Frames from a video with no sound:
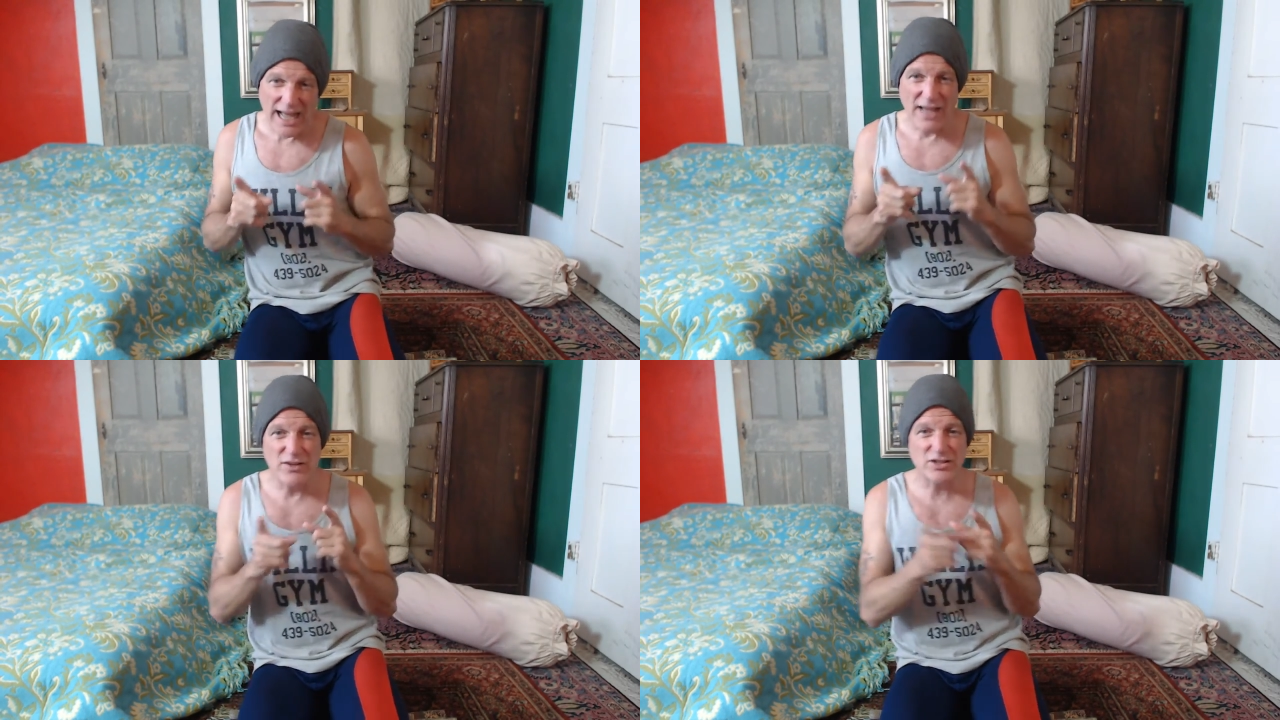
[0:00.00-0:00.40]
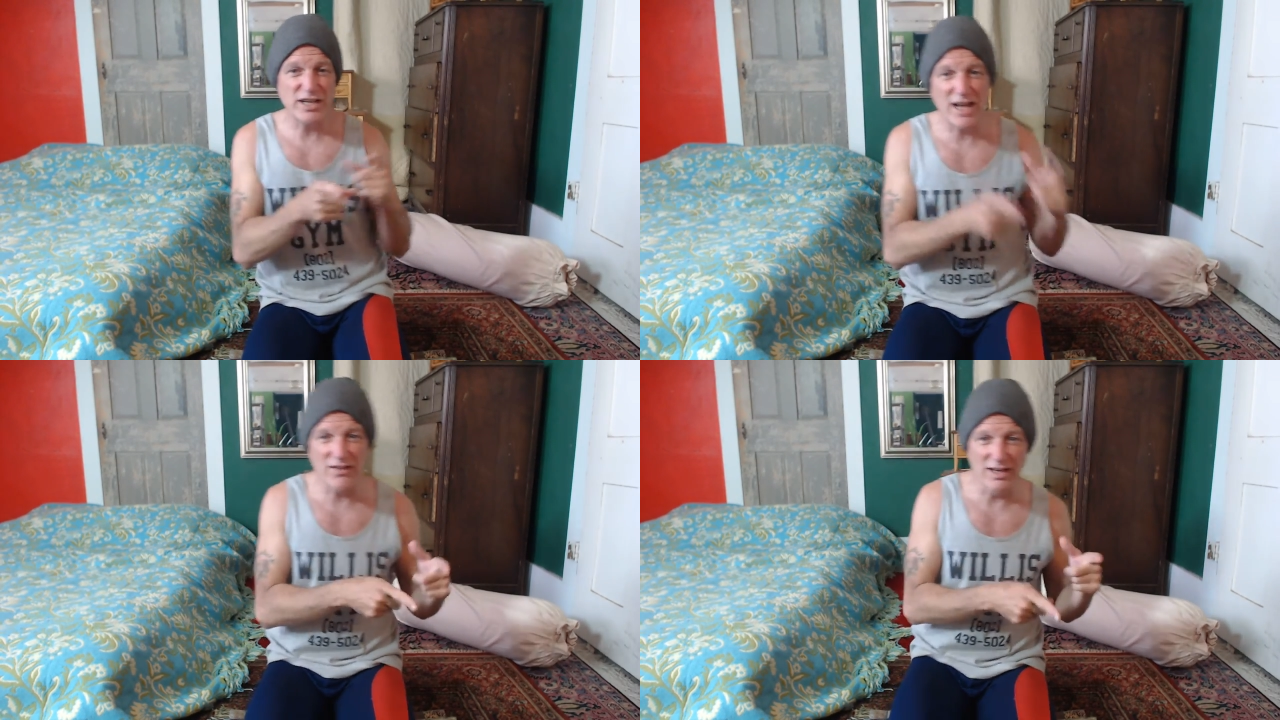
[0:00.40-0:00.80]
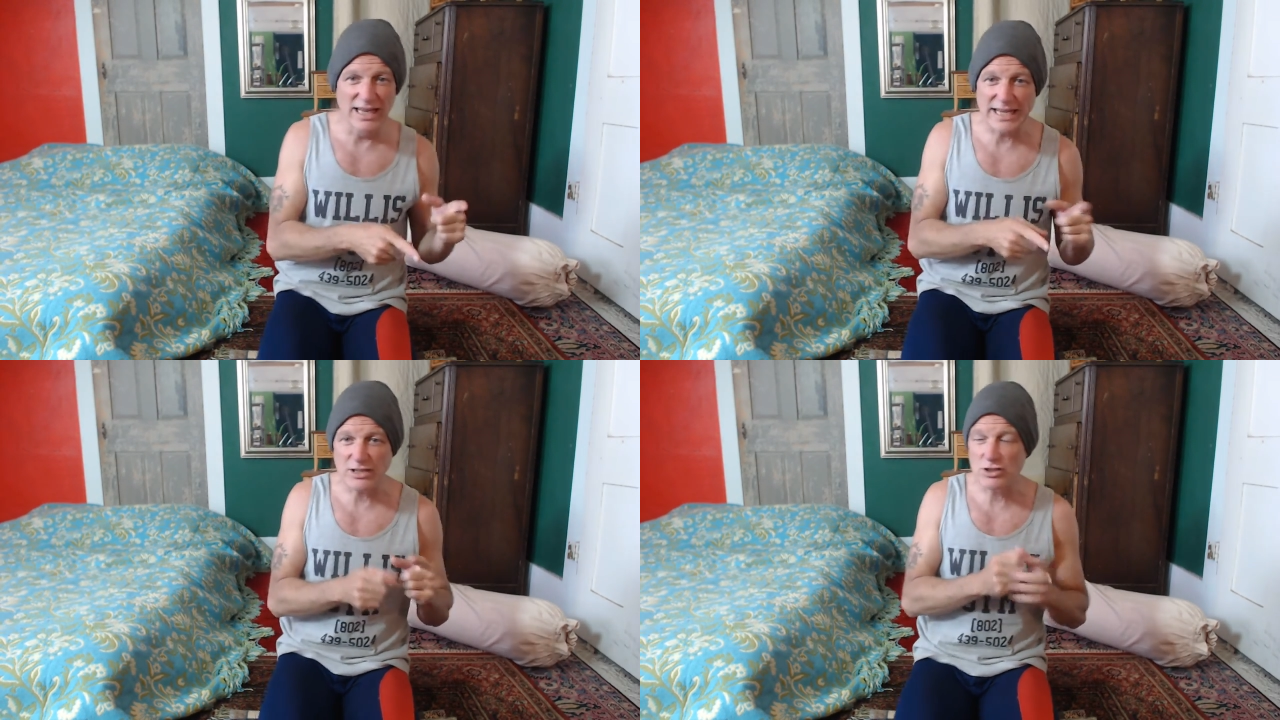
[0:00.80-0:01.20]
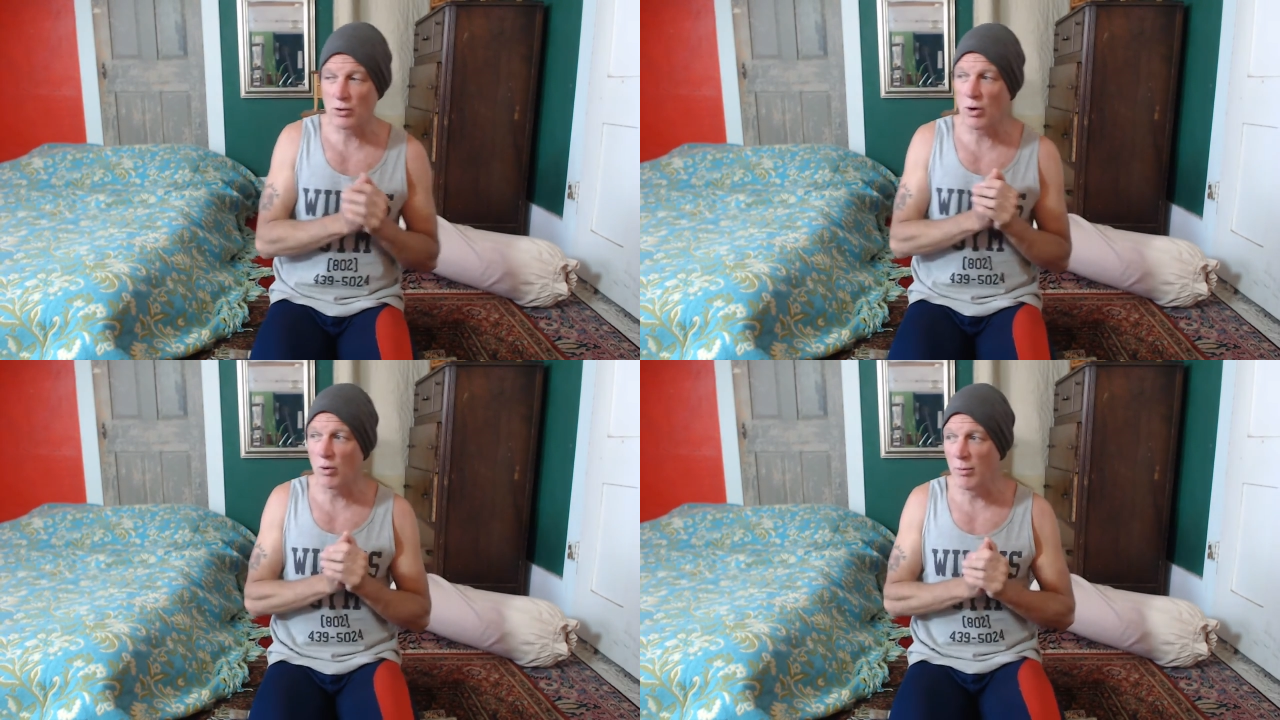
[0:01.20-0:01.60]
And there's another link
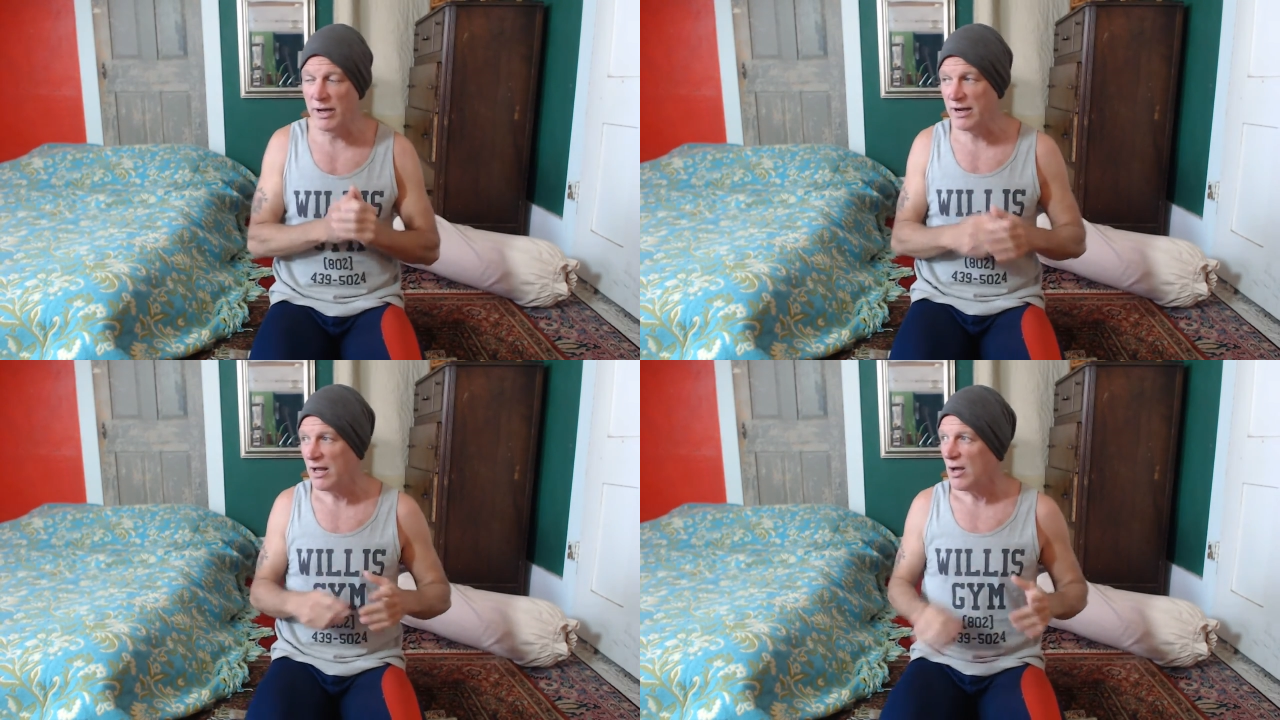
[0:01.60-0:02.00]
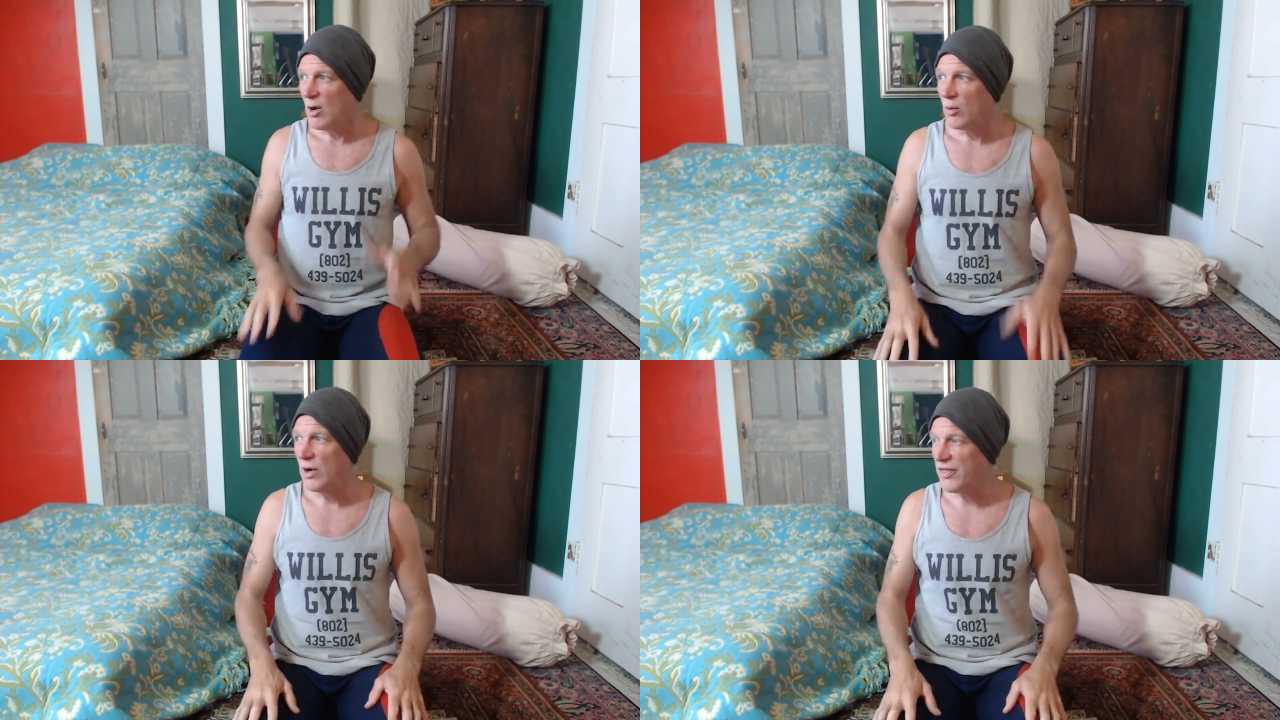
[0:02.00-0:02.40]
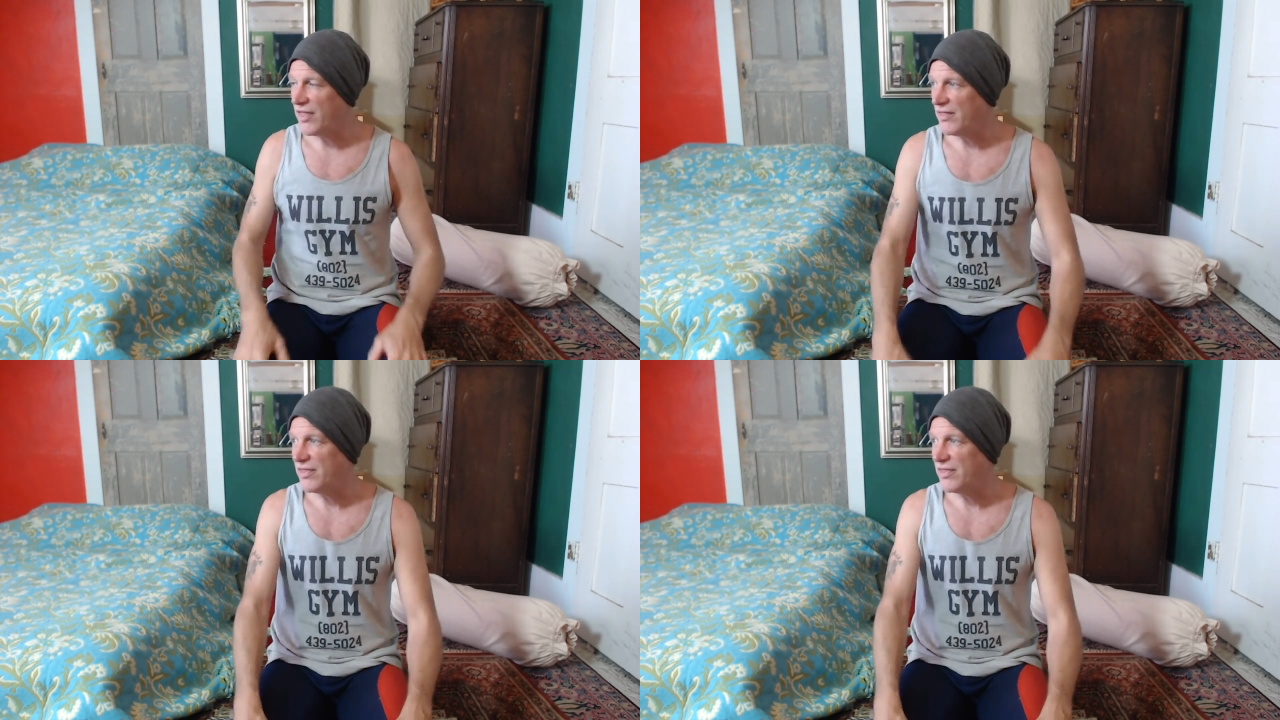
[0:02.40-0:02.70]
to a woman with